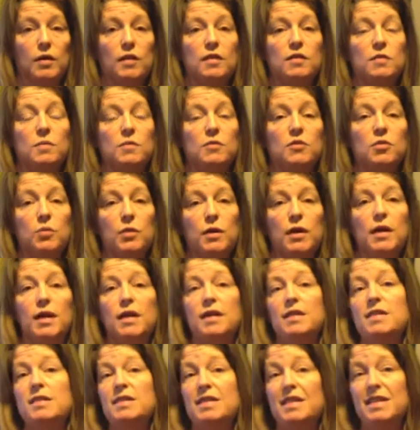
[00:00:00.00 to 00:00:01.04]
is
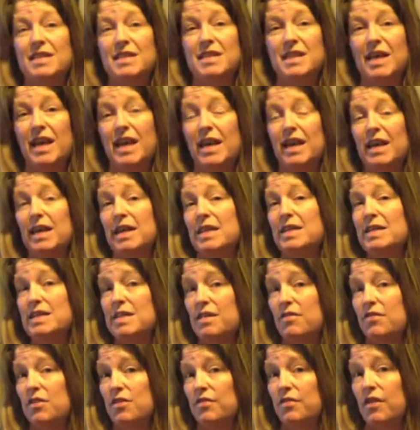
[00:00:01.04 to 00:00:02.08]
between $68 and
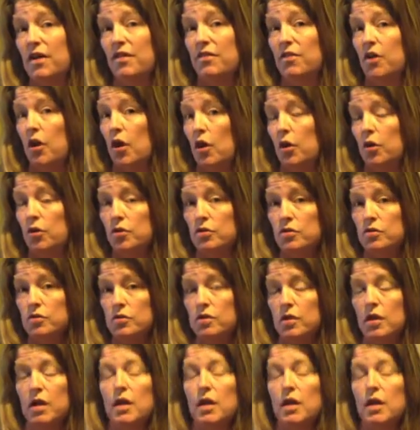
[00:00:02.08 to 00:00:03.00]
$75.